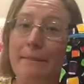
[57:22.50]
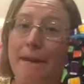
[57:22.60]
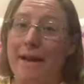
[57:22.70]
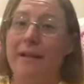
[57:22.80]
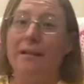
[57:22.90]

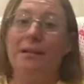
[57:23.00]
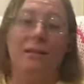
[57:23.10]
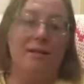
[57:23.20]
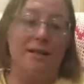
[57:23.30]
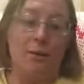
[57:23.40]
bag,
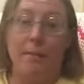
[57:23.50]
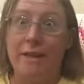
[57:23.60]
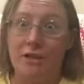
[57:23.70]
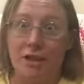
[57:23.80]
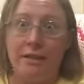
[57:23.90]
because they were
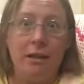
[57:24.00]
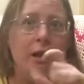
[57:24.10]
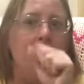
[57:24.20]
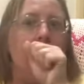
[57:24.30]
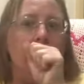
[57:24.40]
matching.
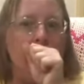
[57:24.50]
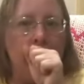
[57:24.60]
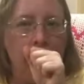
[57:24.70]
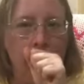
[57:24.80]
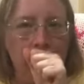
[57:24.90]

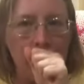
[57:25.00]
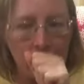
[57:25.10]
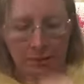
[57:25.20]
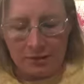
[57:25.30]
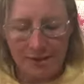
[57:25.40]

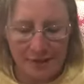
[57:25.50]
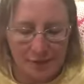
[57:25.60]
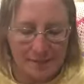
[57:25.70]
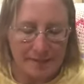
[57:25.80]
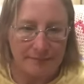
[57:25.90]

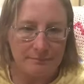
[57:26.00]
Excuse me.